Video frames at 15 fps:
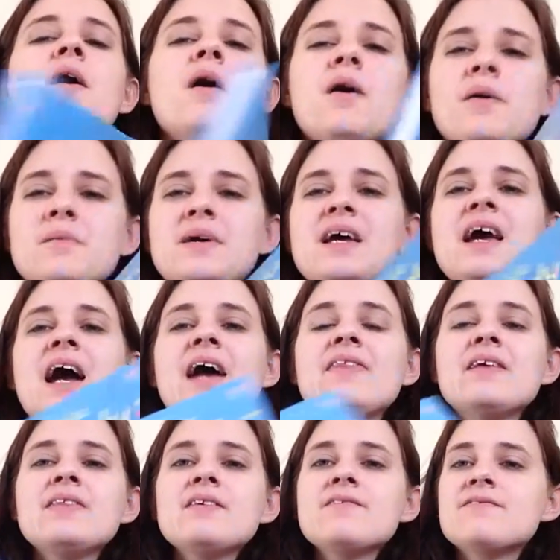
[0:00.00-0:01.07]
And
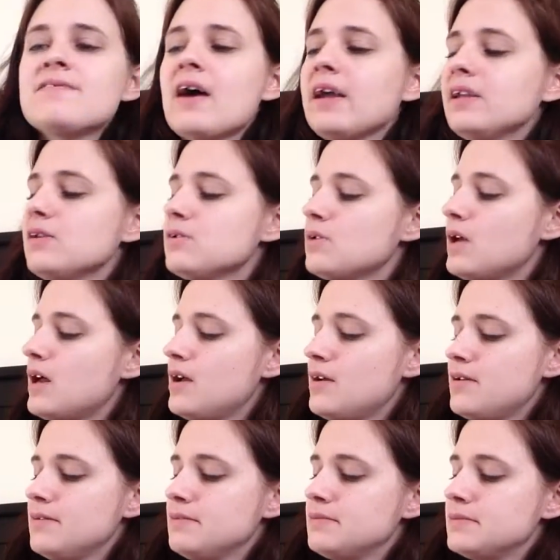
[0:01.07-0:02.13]
then the final
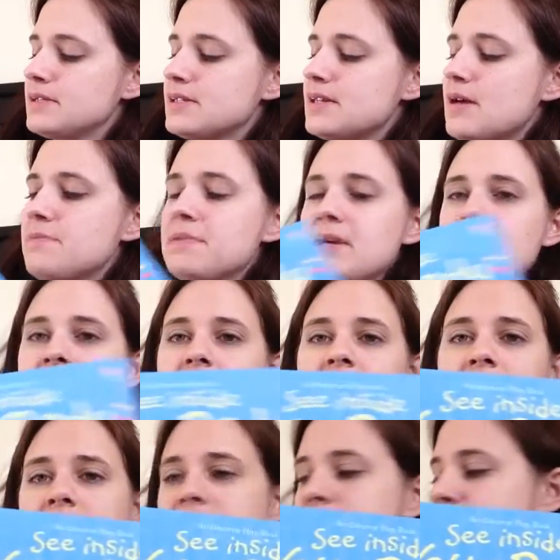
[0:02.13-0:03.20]
step in
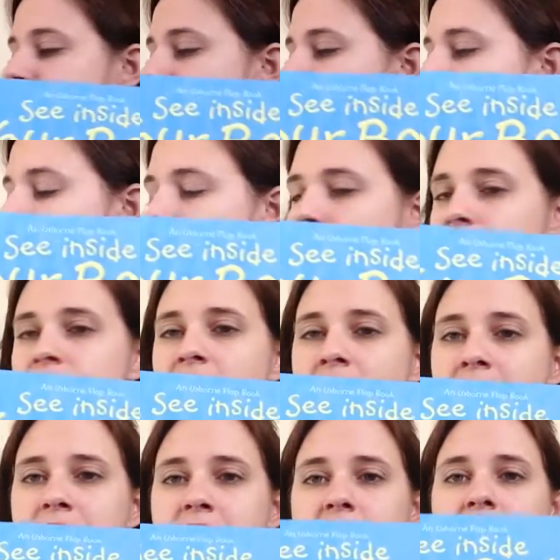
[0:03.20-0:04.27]
this
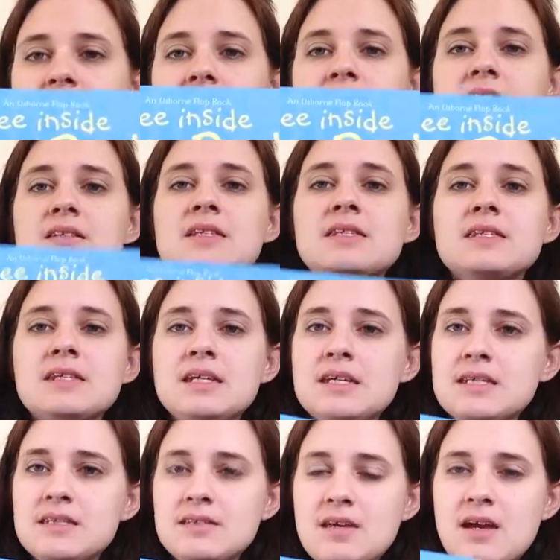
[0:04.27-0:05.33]
flap books is the See
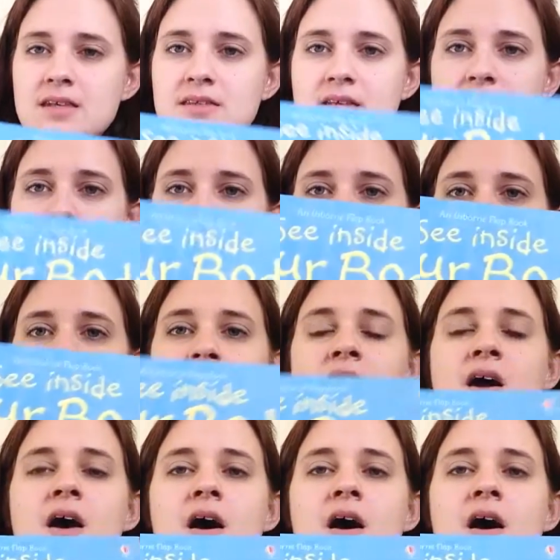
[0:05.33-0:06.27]
Insides. And these are